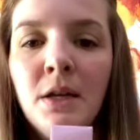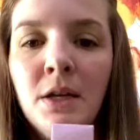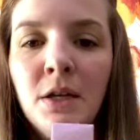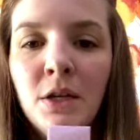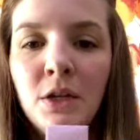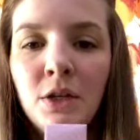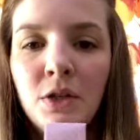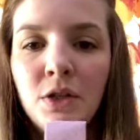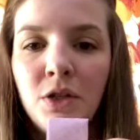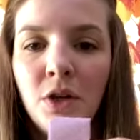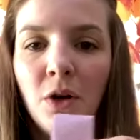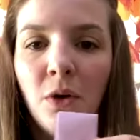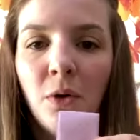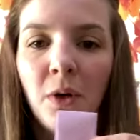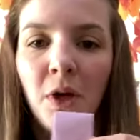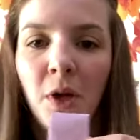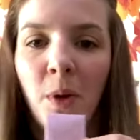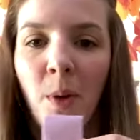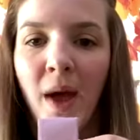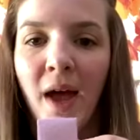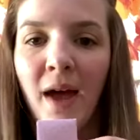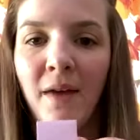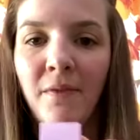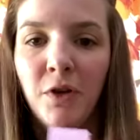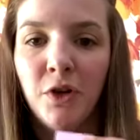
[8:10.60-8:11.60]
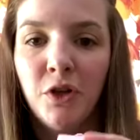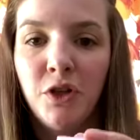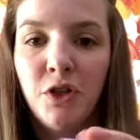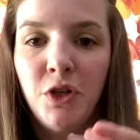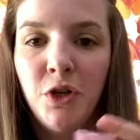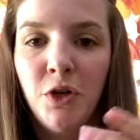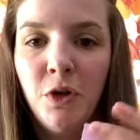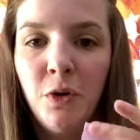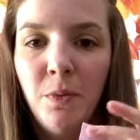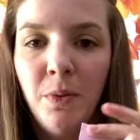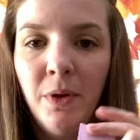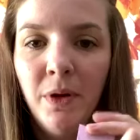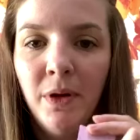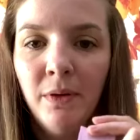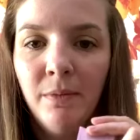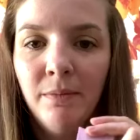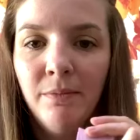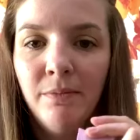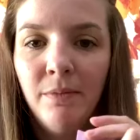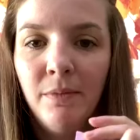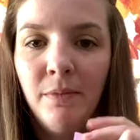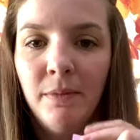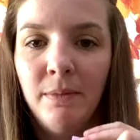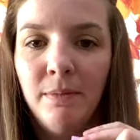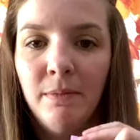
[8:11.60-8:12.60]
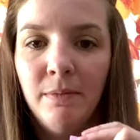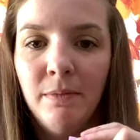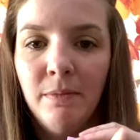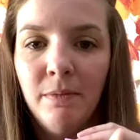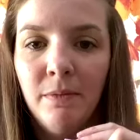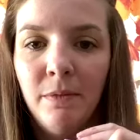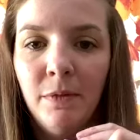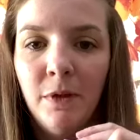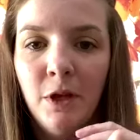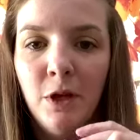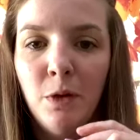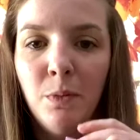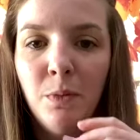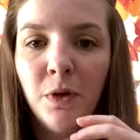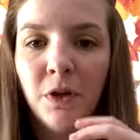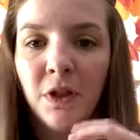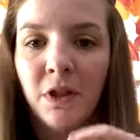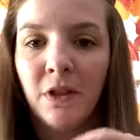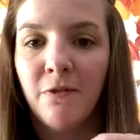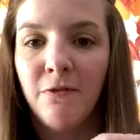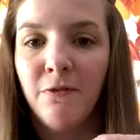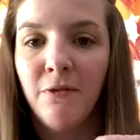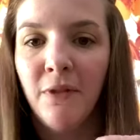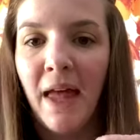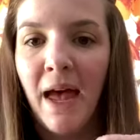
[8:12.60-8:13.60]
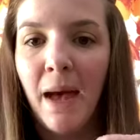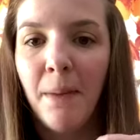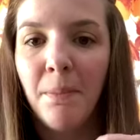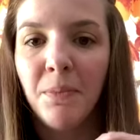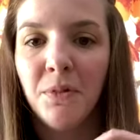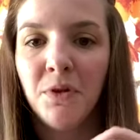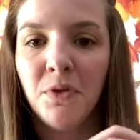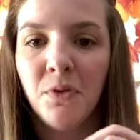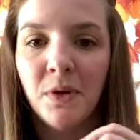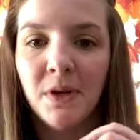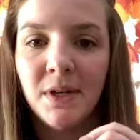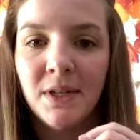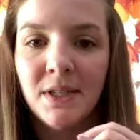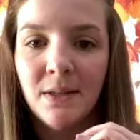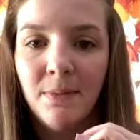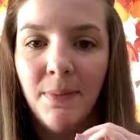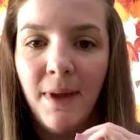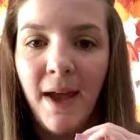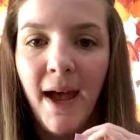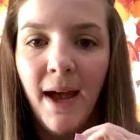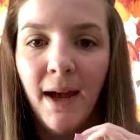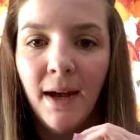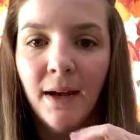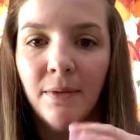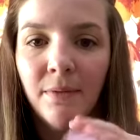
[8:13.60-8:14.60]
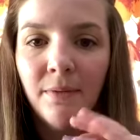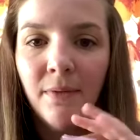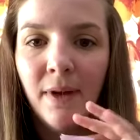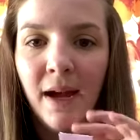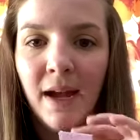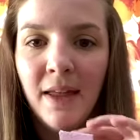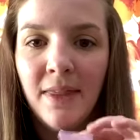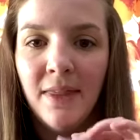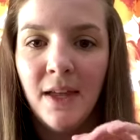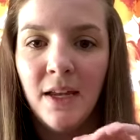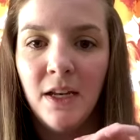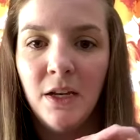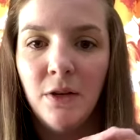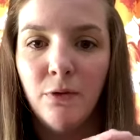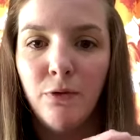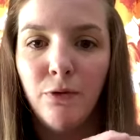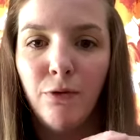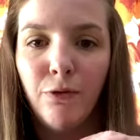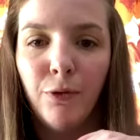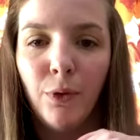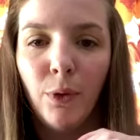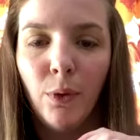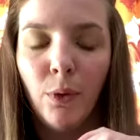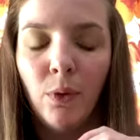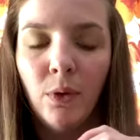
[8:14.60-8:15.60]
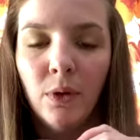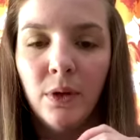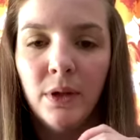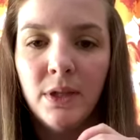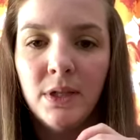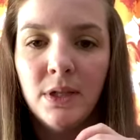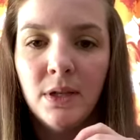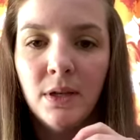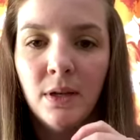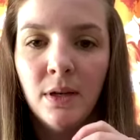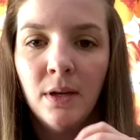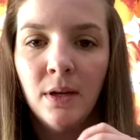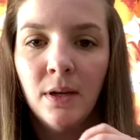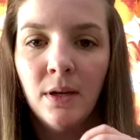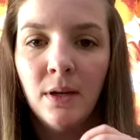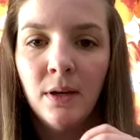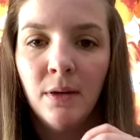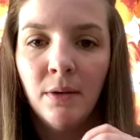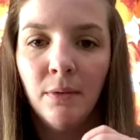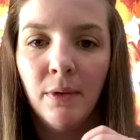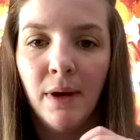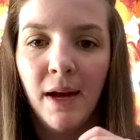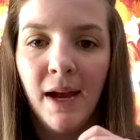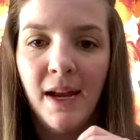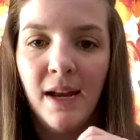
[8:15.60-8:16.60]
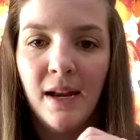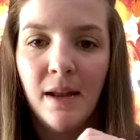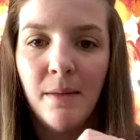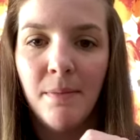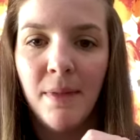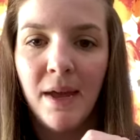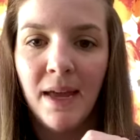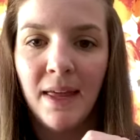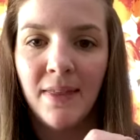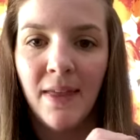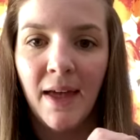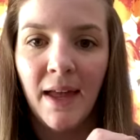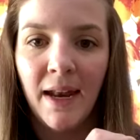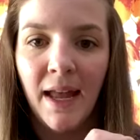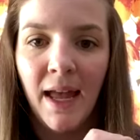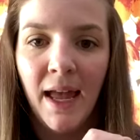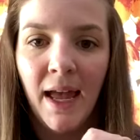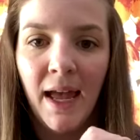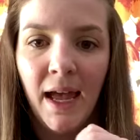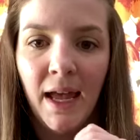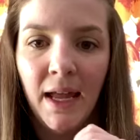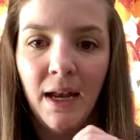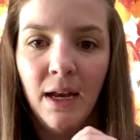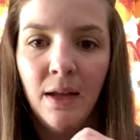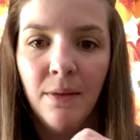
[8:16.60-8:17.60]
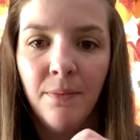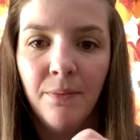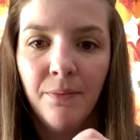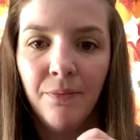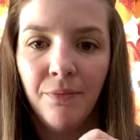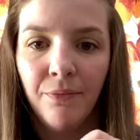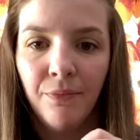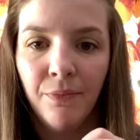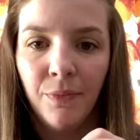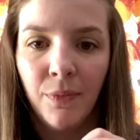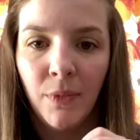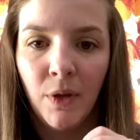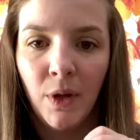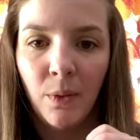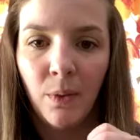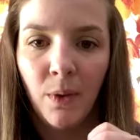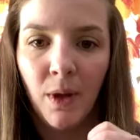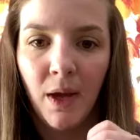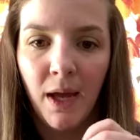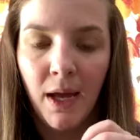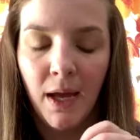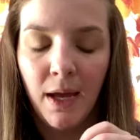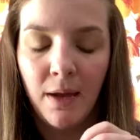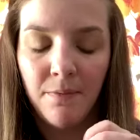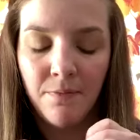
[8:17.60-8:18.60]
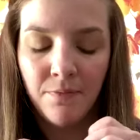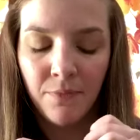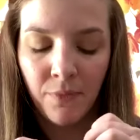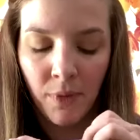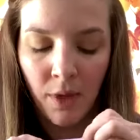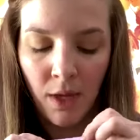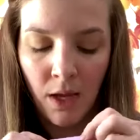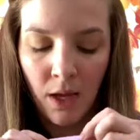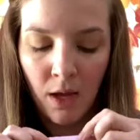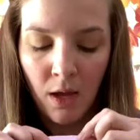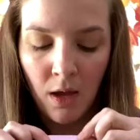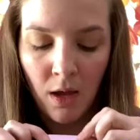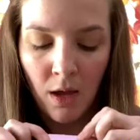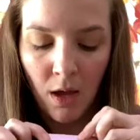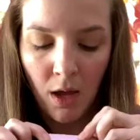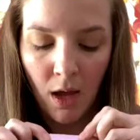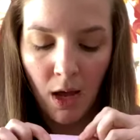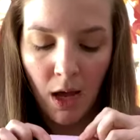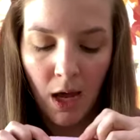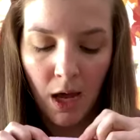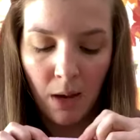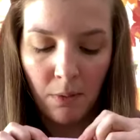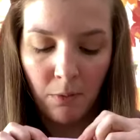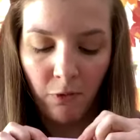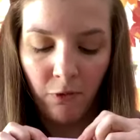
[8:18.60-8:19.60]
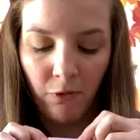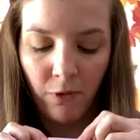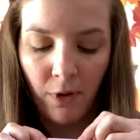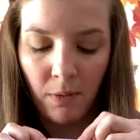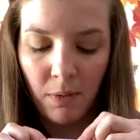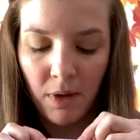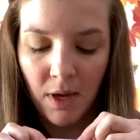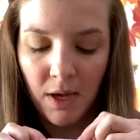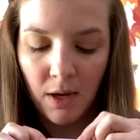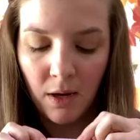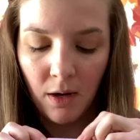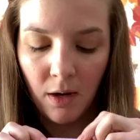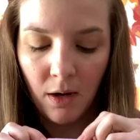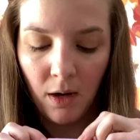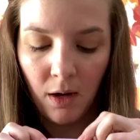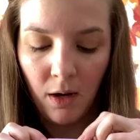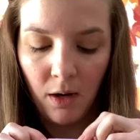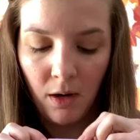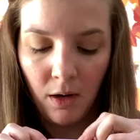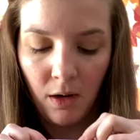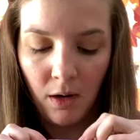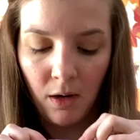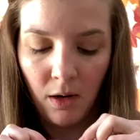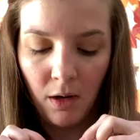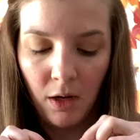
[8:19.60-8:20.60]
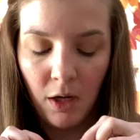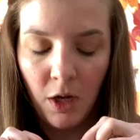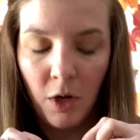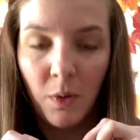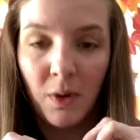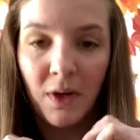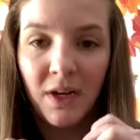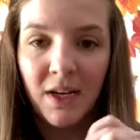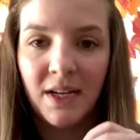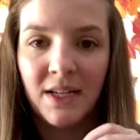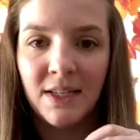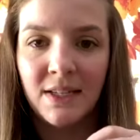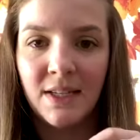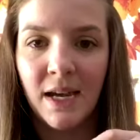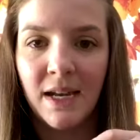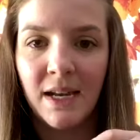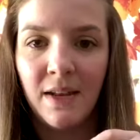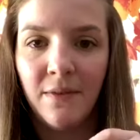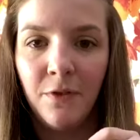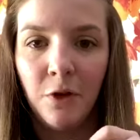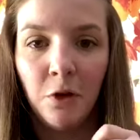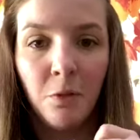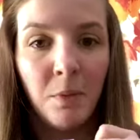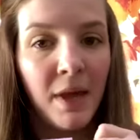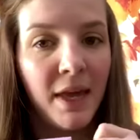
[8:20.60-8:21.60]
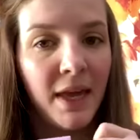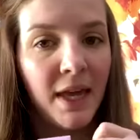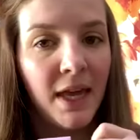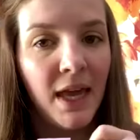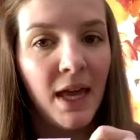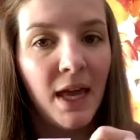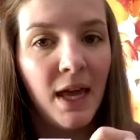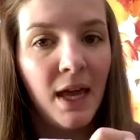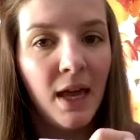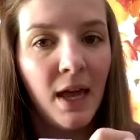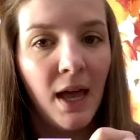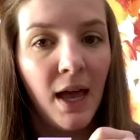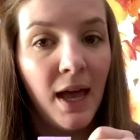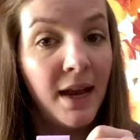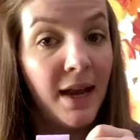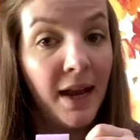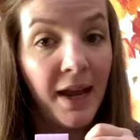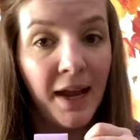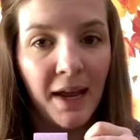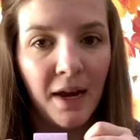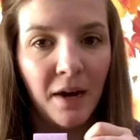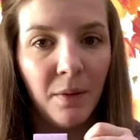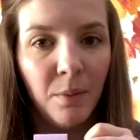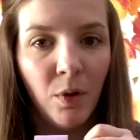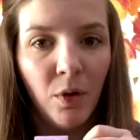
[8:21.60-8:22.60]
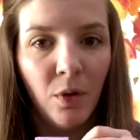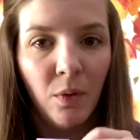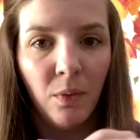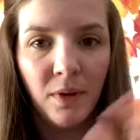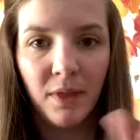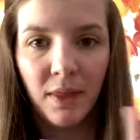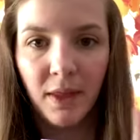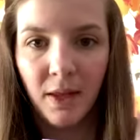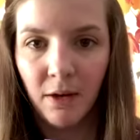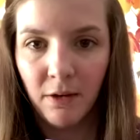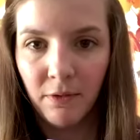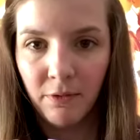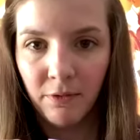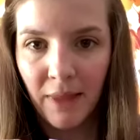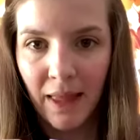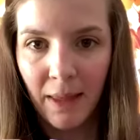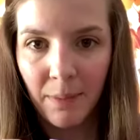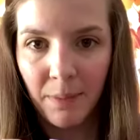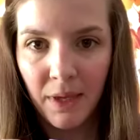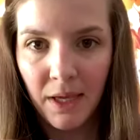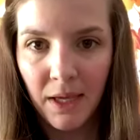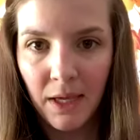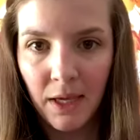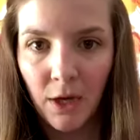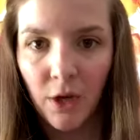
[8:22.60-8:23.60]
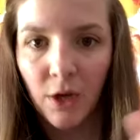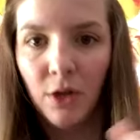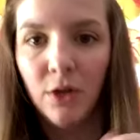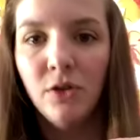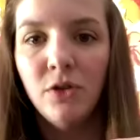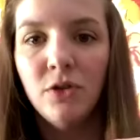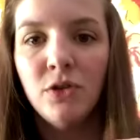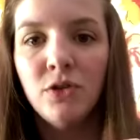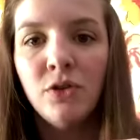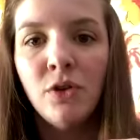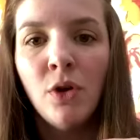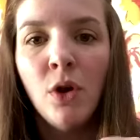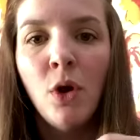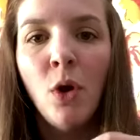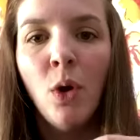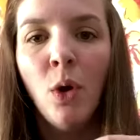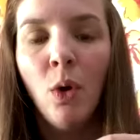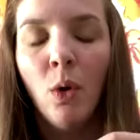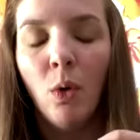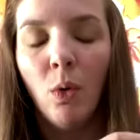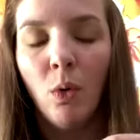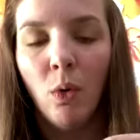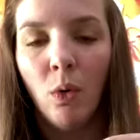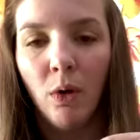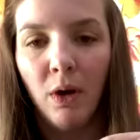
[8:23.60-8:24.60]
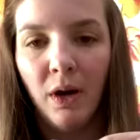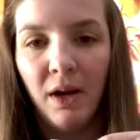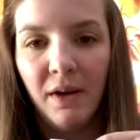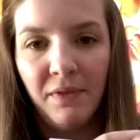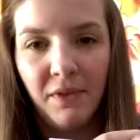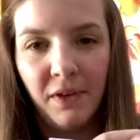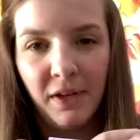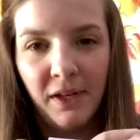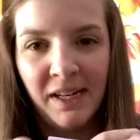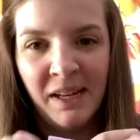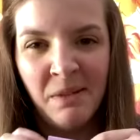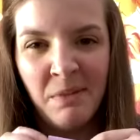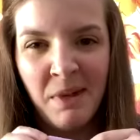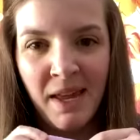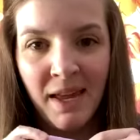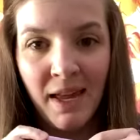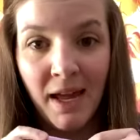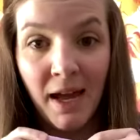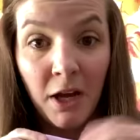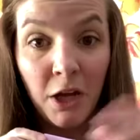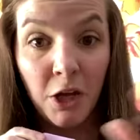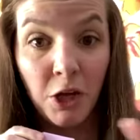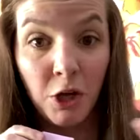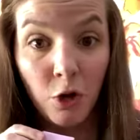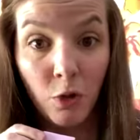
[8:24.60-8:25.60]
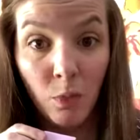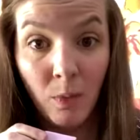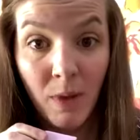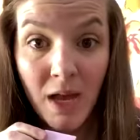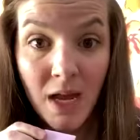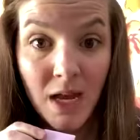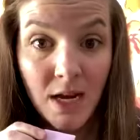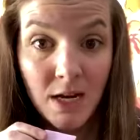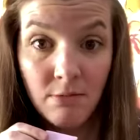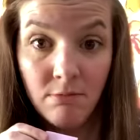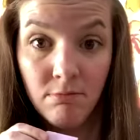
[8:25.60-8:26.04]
so you have your tube, you put the flap towards the back, and then you fold, right, and make that head. Okay, from here you want to decide if you're making an animal with little floppy ears, or if you're going to make a human.